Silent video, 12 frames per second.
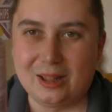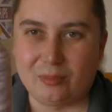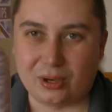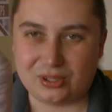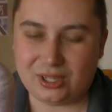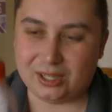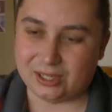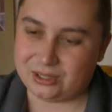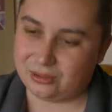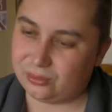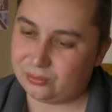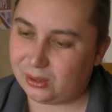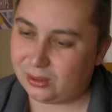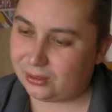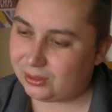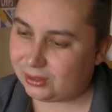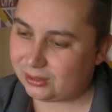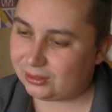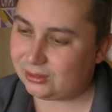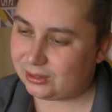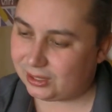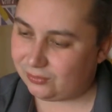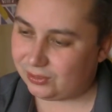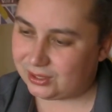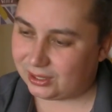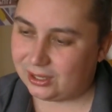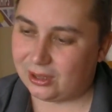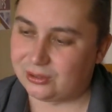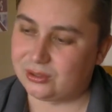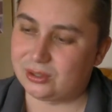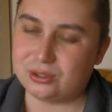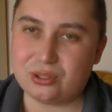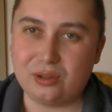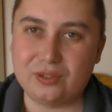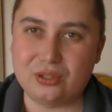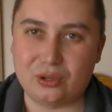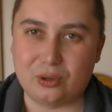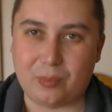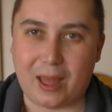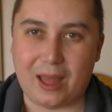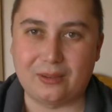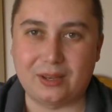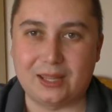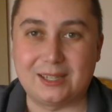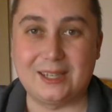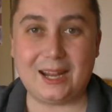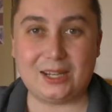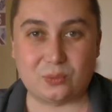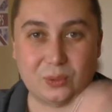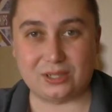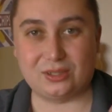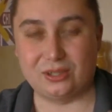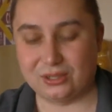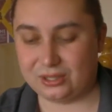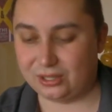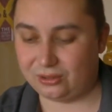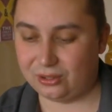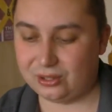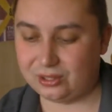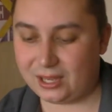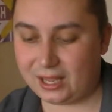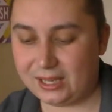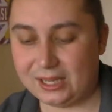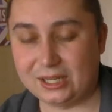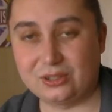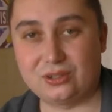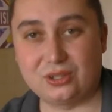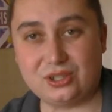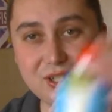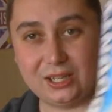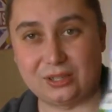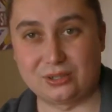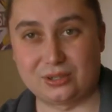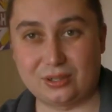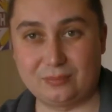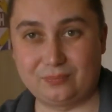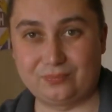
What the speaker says: But I've seen this, I thought, well, I've got to give this a go. So I've got two for £2, and next week's Thirsty Thursday is the Snickers.